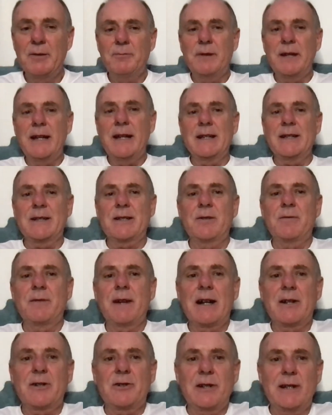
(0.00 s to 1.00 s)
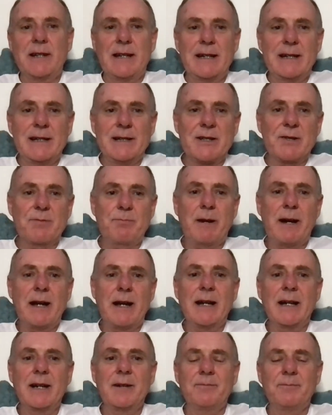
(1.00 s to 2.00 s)
It's to actually
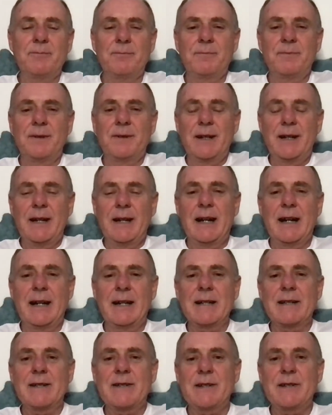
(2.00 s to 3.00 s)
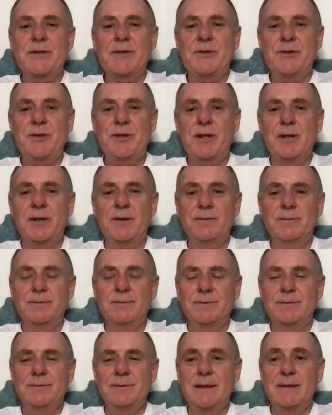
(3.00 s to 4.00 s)
inspire and assist you,
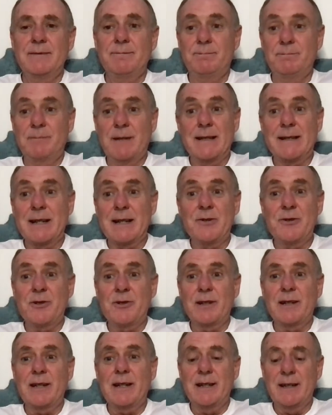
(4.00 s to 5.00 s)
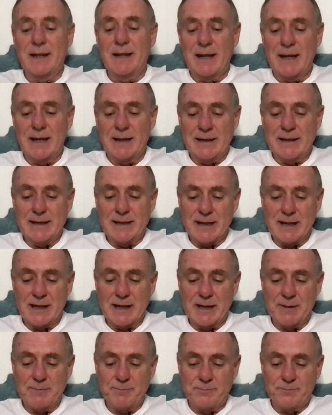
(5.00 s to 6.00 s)
essentially,
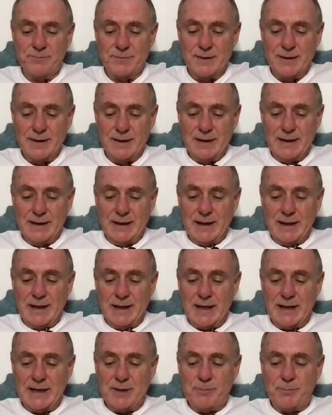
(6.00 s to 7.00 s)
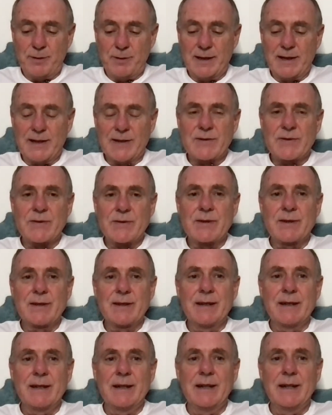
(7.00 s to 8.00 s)
anytime, any place,
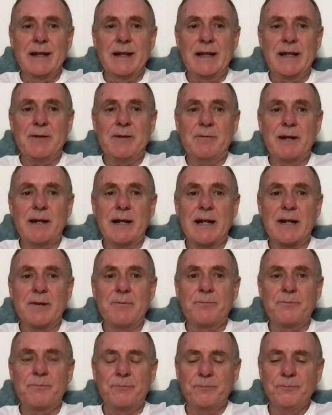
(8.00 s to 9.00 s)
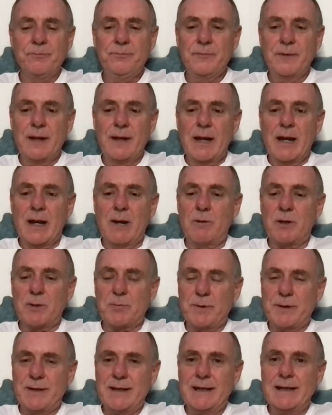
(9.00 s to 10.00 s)
anywhere. And what's
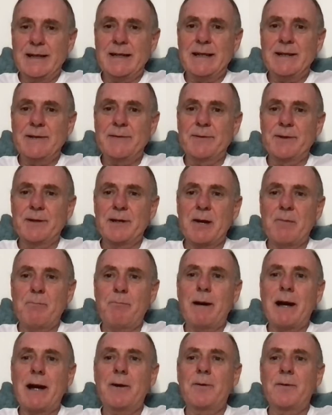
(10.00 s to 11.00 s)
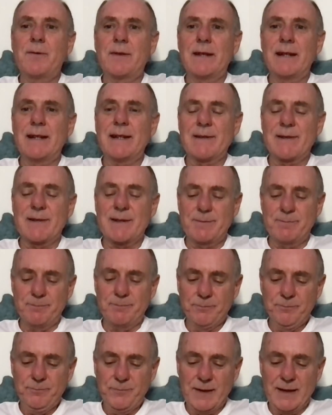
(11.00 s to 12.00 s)
particularly different about this
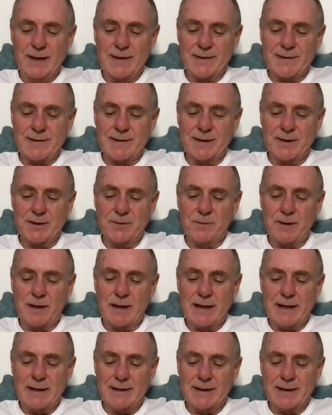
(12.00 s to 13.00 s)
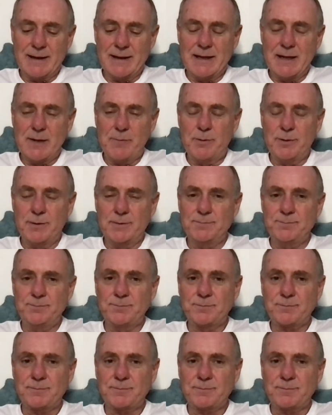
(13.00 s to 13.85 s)
is that the way that Nipun